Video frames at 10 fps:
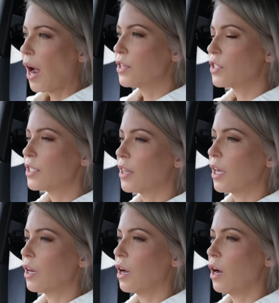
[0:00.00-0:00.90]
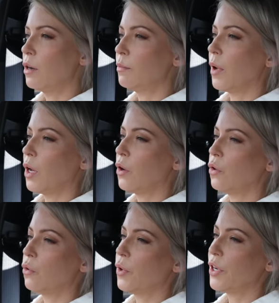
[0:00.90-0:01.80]
I just think um,
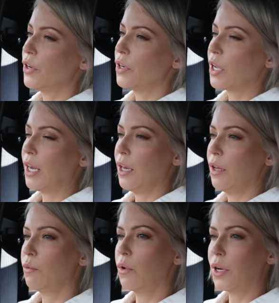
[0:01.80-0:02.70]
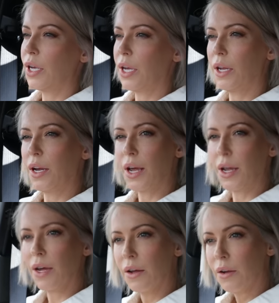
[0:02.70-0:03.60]
when you're a kid working in
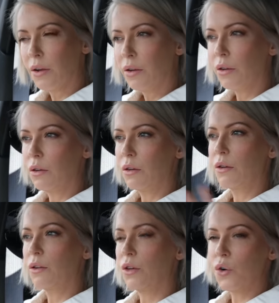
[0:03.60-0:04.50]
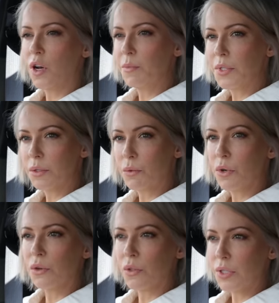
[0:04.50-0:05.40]
a grown up's
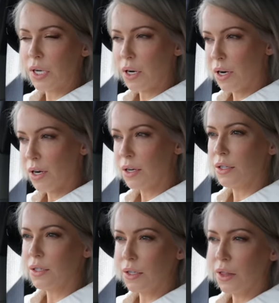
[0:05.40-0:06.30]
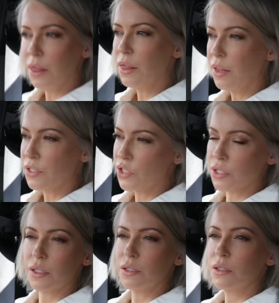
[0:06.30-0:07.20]
world, uh, it's
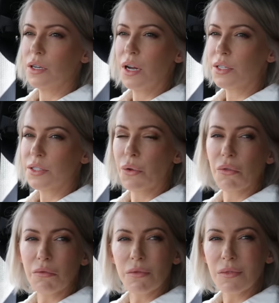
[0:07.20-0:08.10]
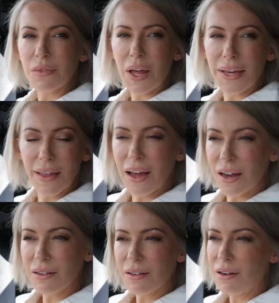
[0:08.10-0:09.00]
just, I just don't like
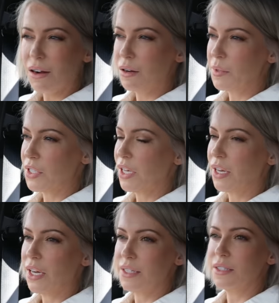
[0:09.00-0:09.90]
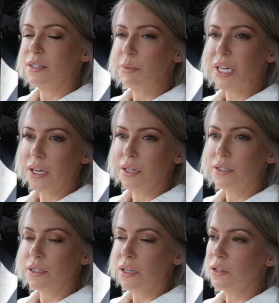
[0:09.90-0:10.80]
that. Um, I just think kids need to be
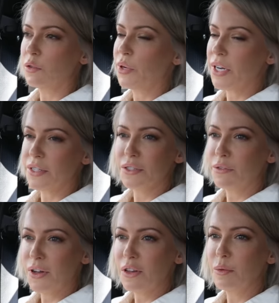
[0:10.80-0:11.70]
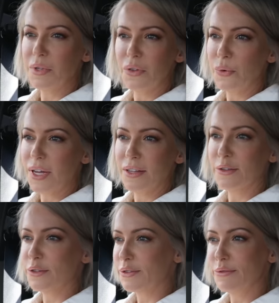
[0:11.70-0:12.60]
kids and let their brains develop in the way that
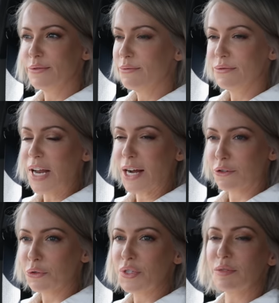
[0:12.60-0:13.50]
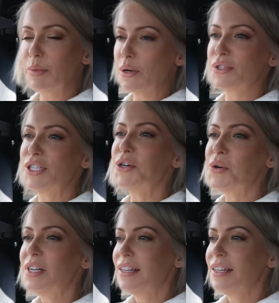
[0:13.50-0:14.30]
they're naturally supposed to.